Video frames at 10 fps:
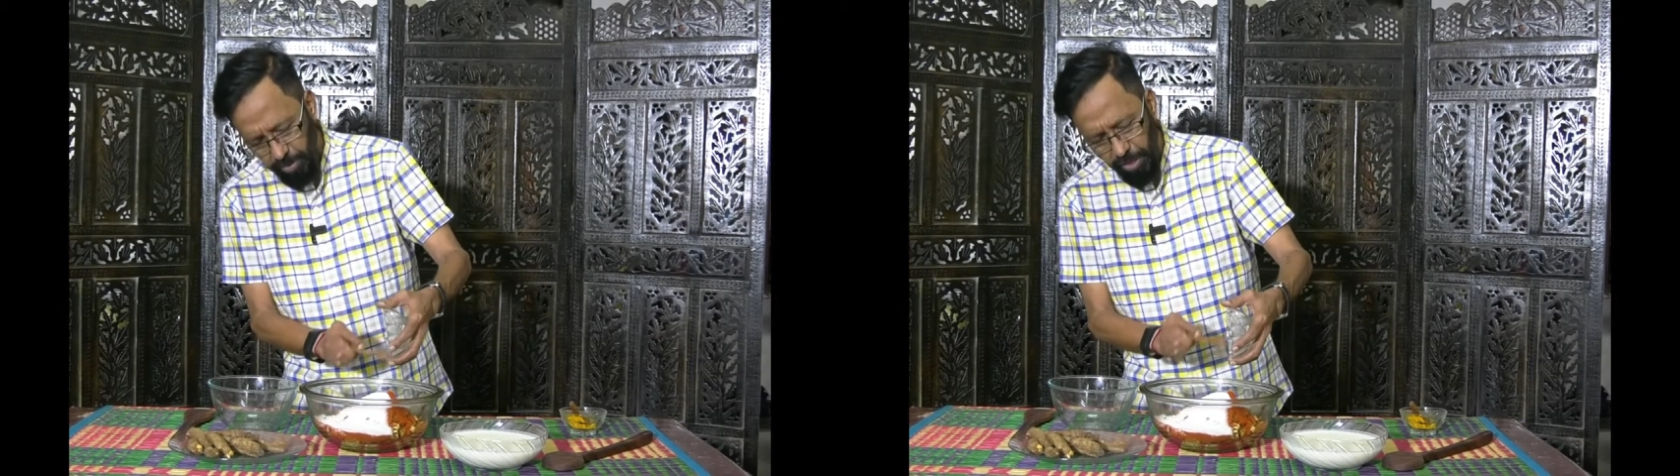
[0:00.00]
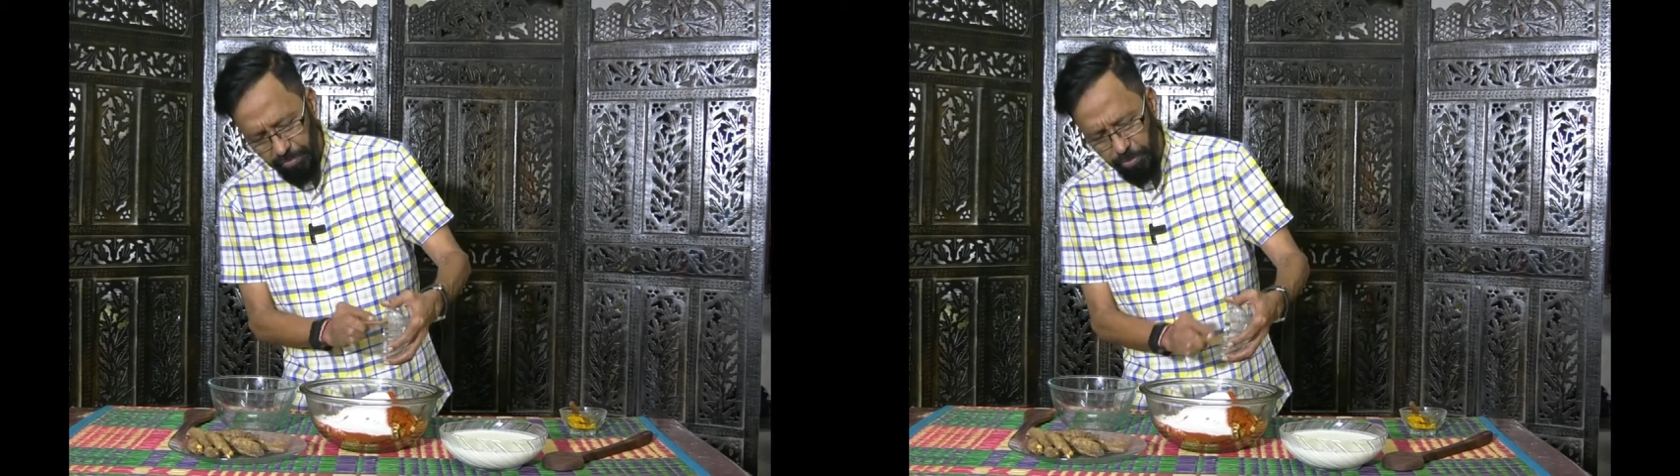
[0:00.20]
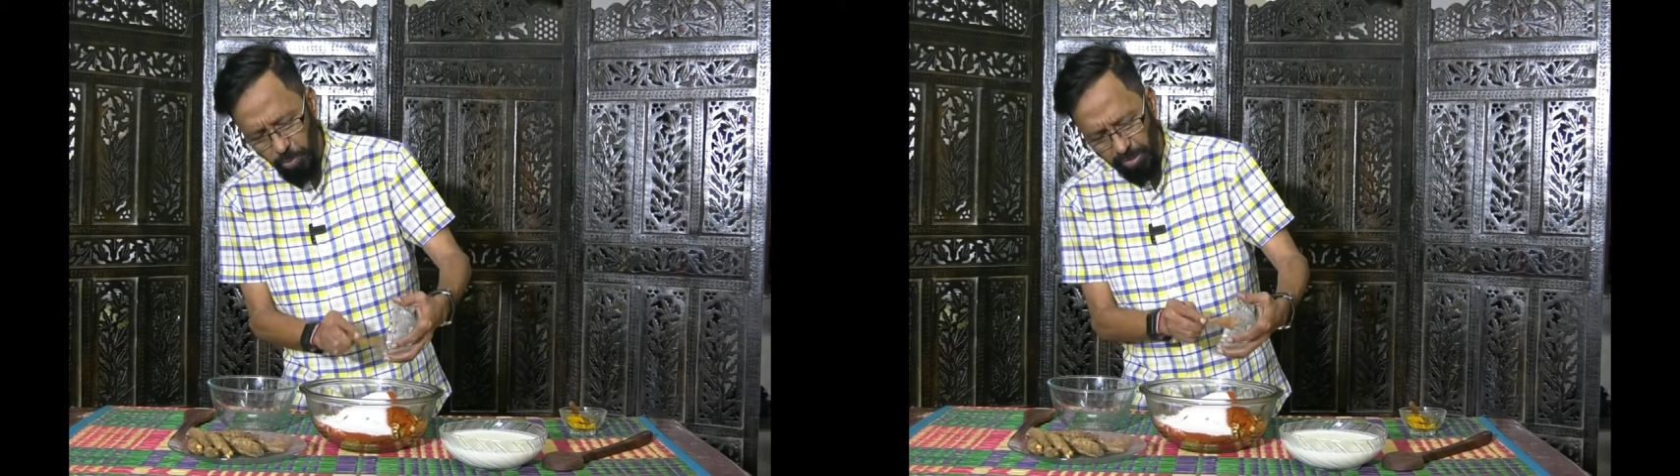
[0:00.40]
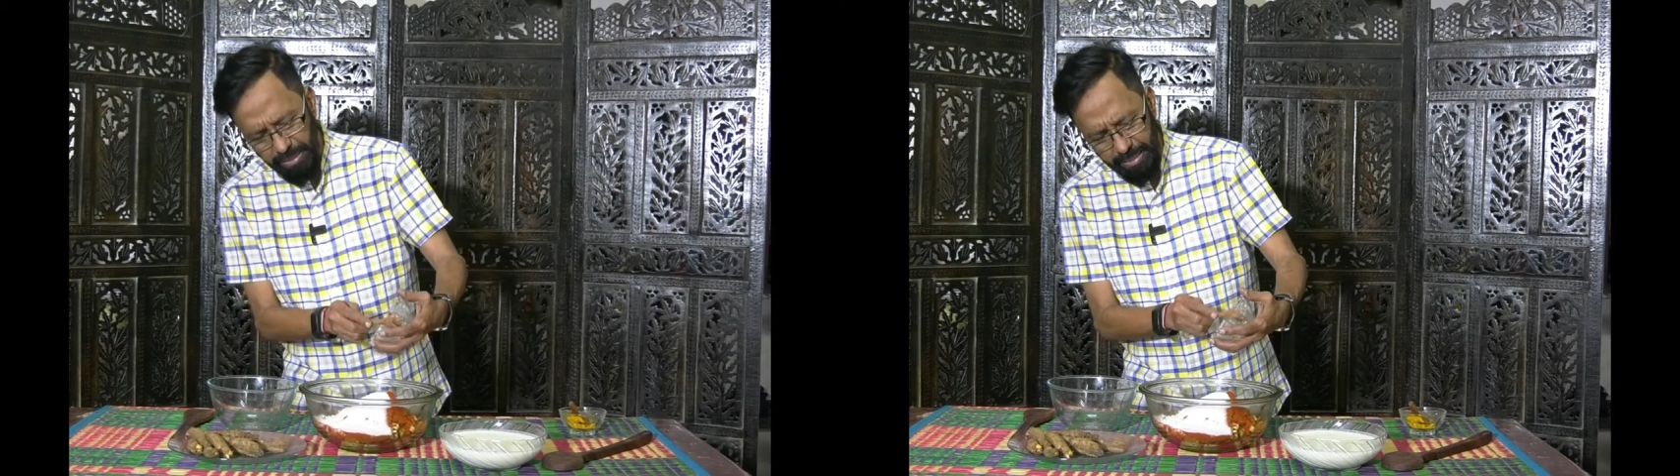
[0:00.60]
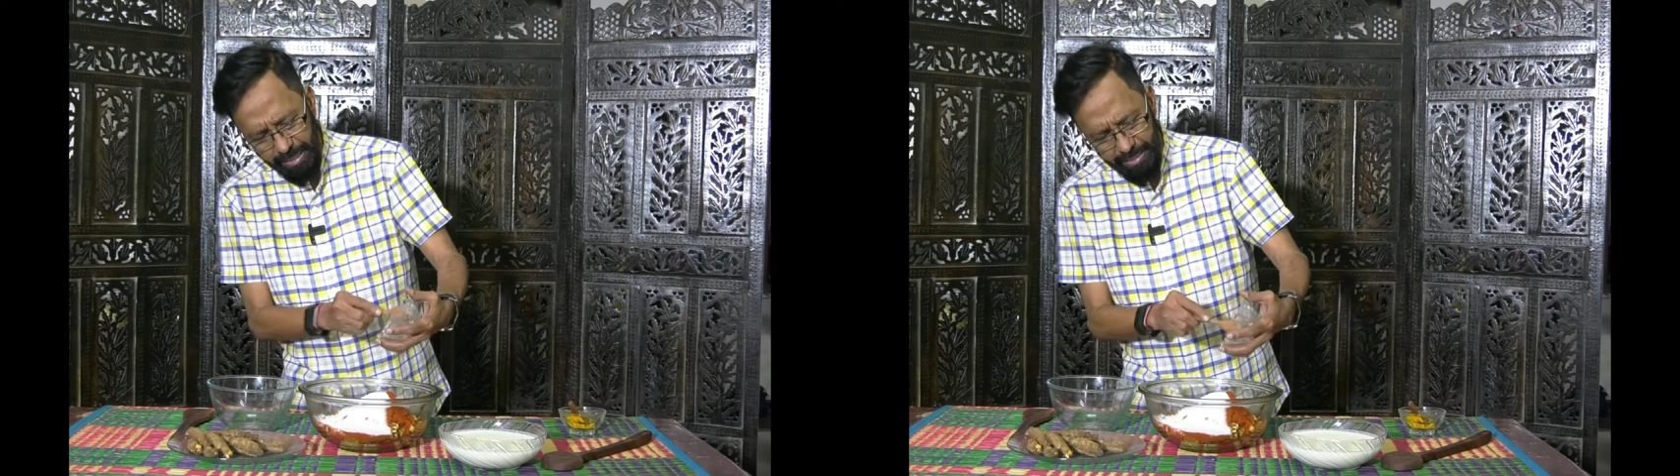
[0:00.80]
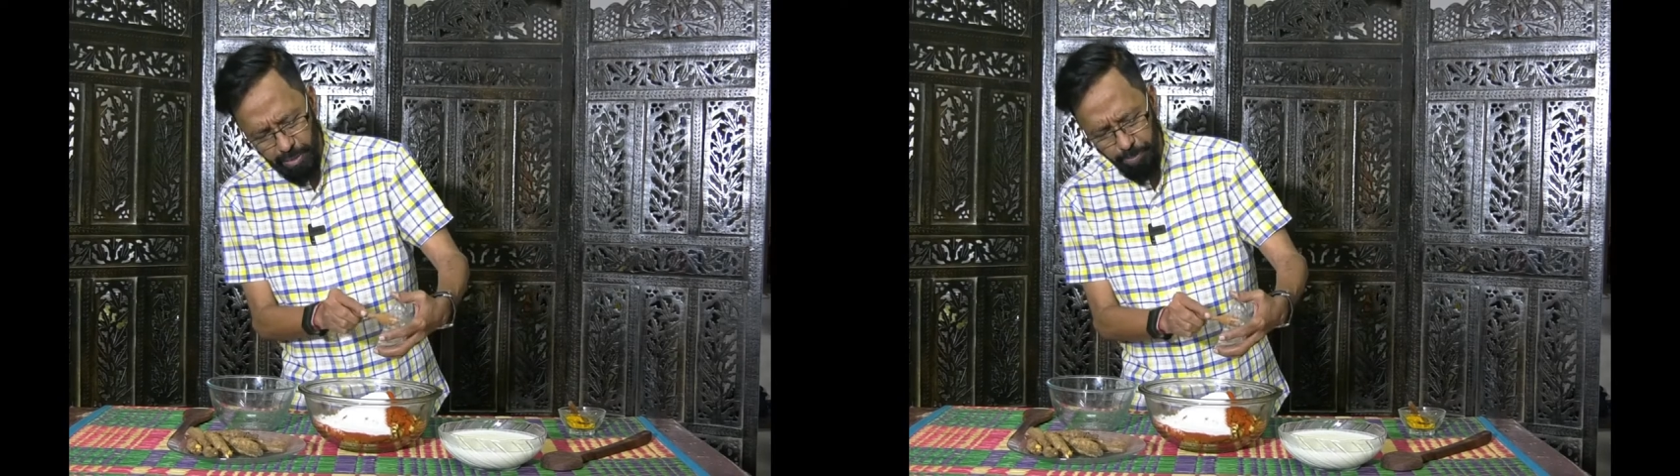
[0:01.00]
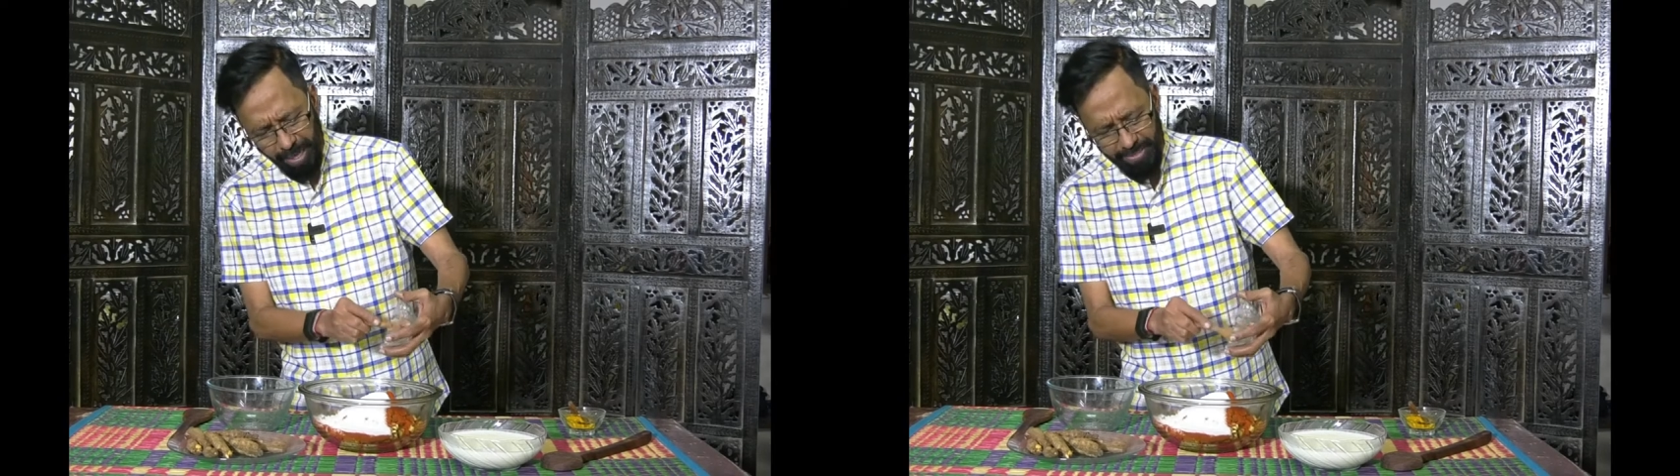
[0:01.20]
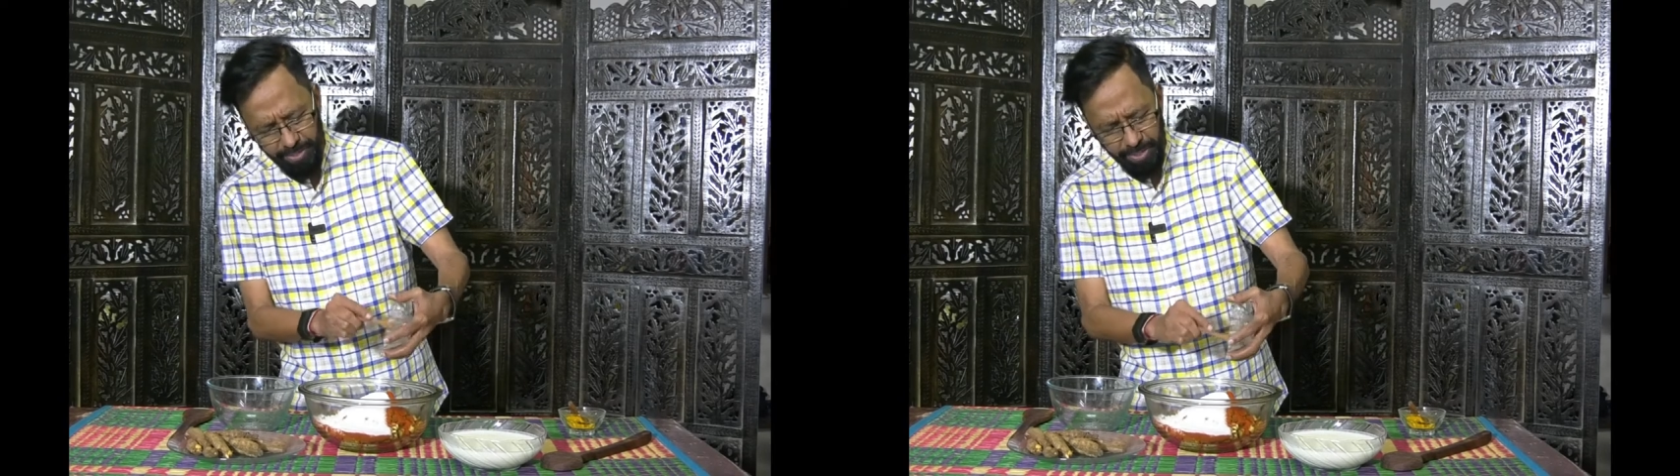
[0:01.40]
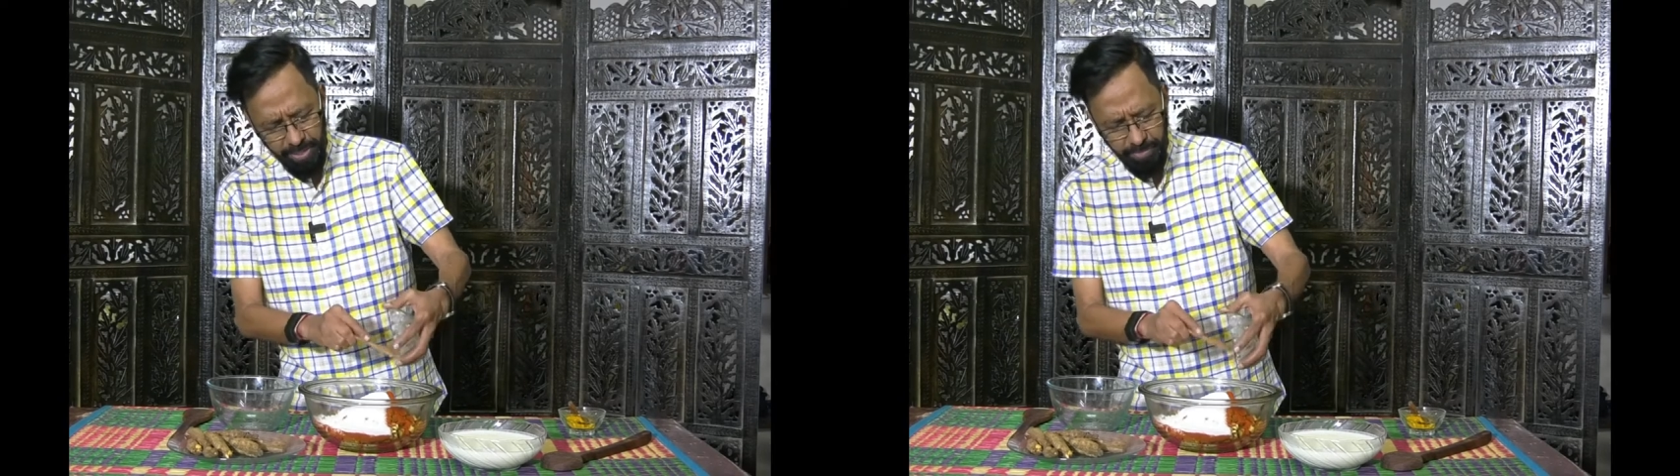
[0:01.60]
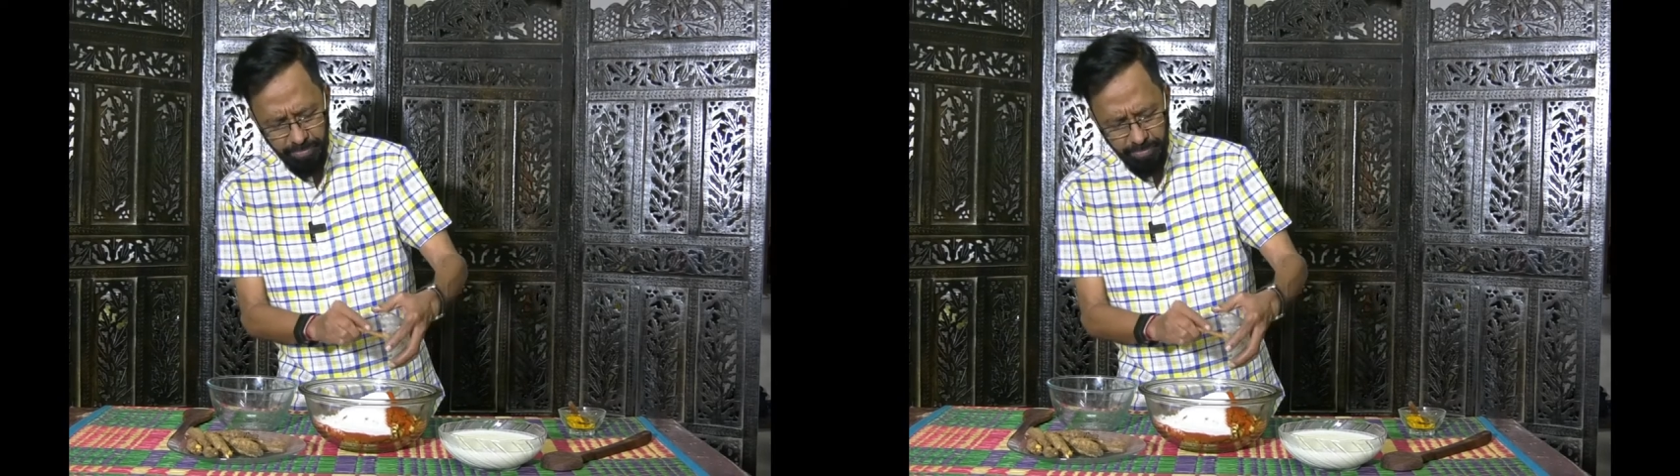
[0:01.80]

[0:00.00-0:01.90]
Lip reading: If you want it less spicy,